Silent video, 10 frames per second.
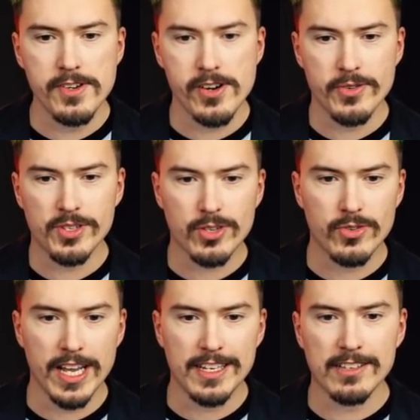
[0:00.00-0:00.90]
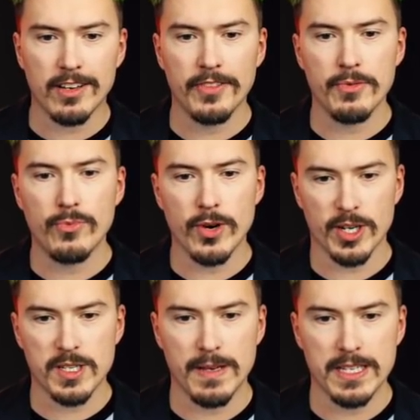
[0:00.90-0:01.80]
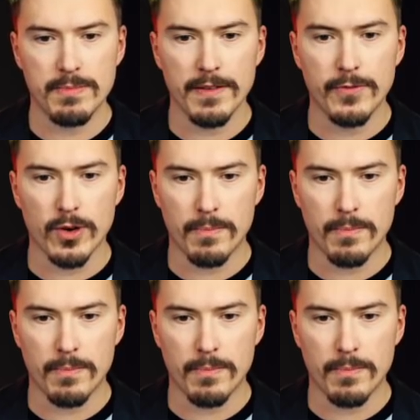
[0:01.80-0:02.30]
nodes created on the workspace before.